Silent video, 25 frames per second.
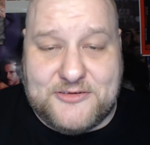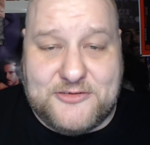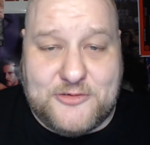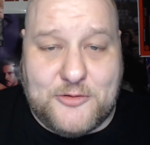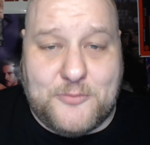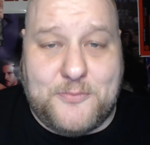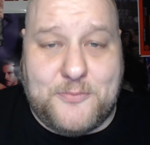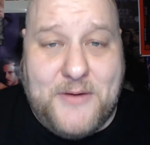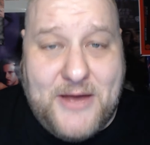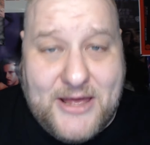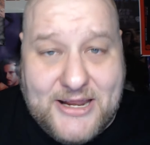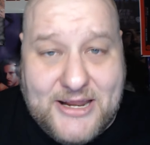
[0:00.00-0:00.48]
So
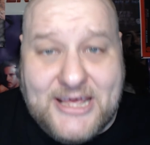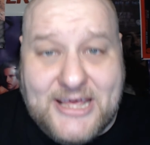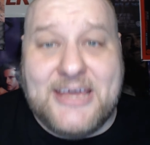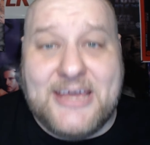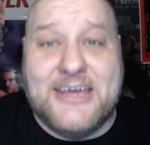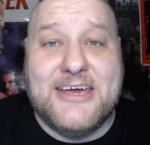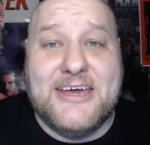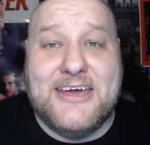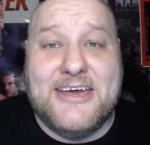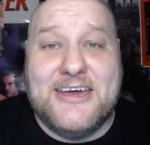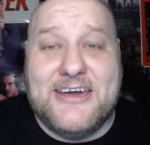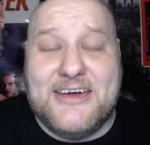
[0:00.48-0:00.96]

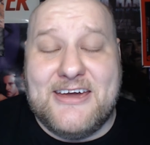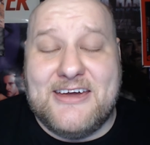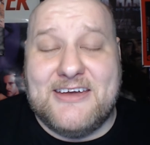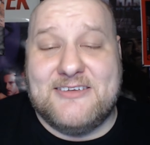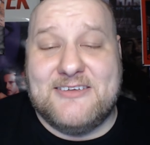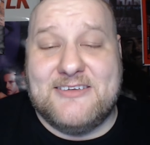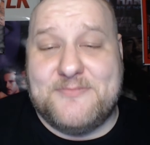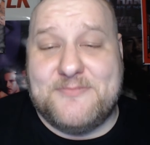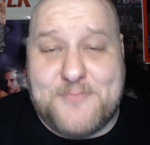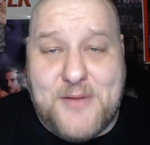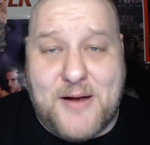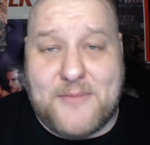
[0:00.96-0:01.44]
Penny
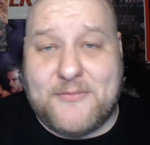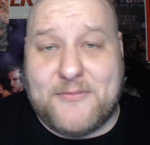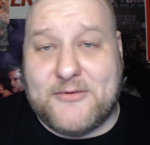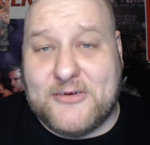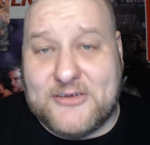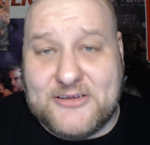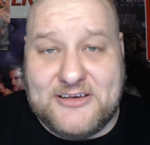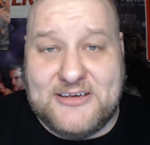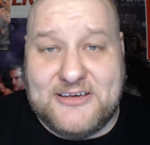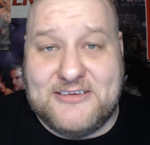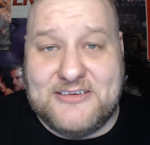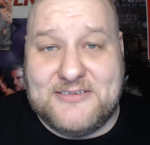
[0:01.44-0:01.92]
is
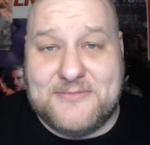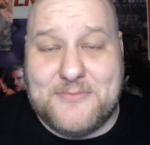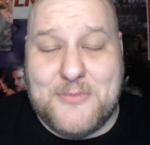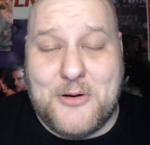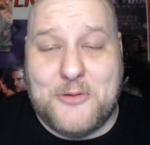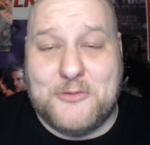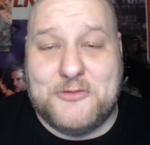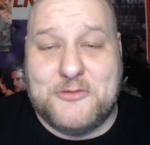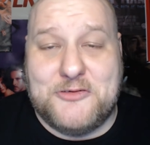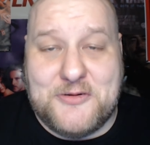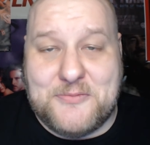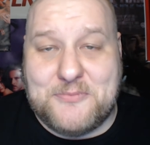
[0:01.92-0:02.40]
Beverly's
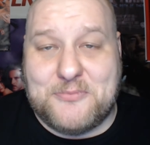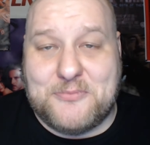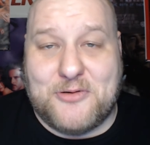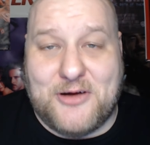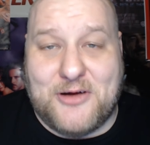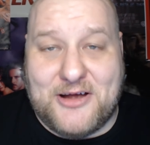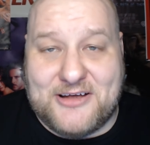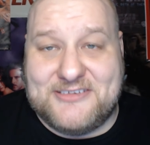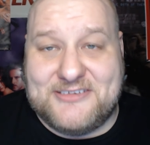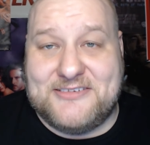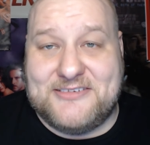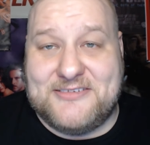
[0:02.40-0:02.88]
most
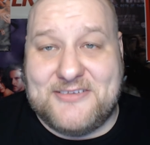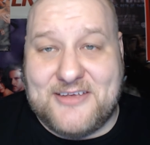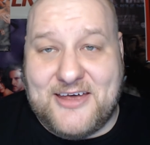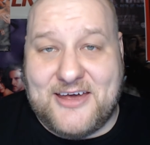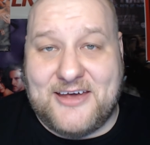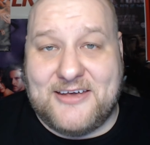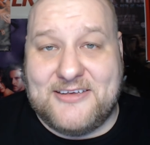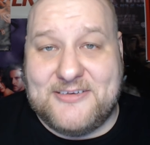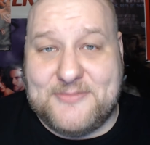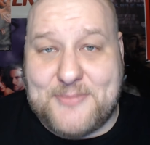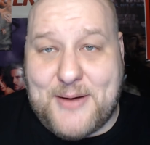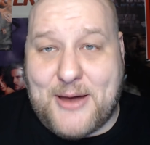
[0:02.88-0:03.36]
impressed
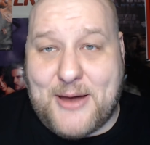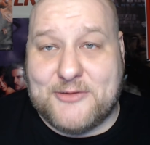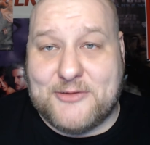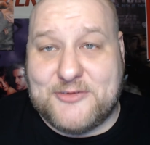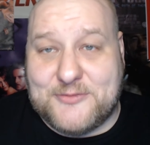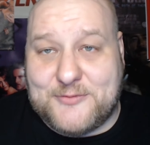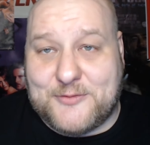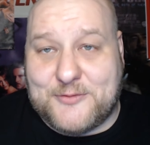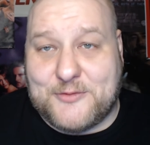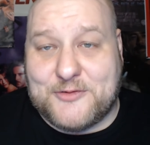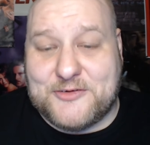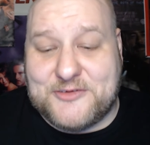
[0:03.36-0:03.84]
spouse
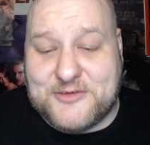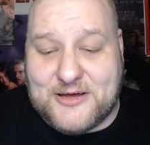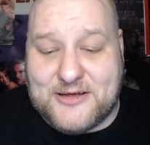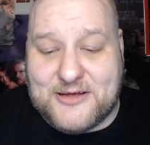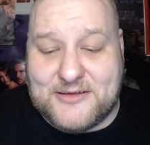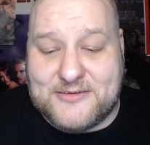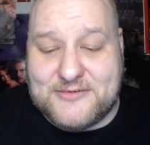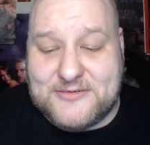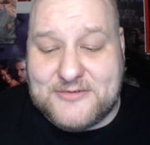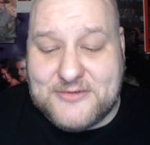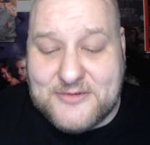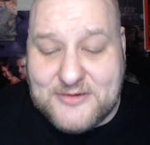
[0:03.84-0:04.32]
of her
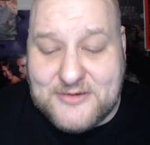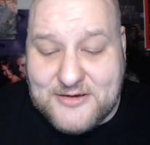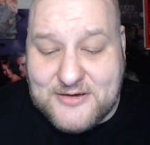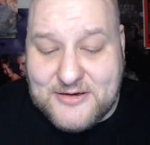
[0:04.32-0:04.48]
sons.